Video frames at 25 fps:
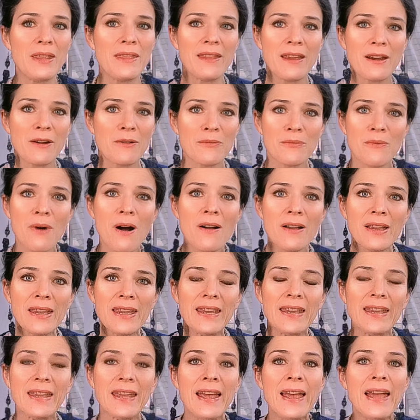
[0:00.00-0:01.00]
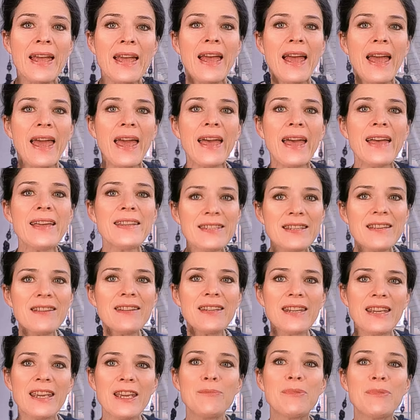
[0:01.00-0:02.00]
they're walking. Hands
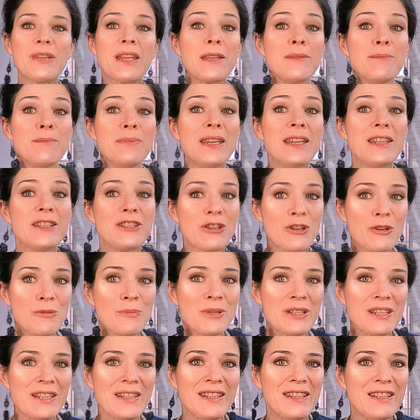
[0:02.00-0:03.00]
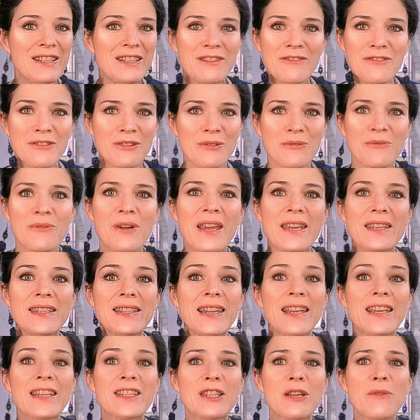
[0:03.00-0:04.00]
on hips can be interpreted in different ways,
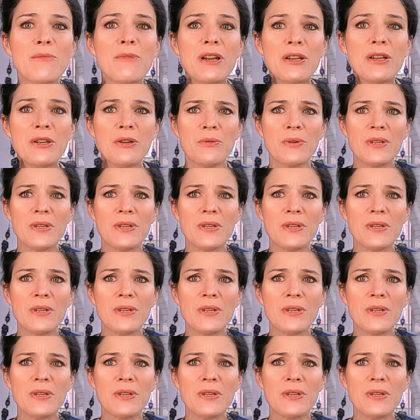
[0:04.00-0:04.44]
like someone who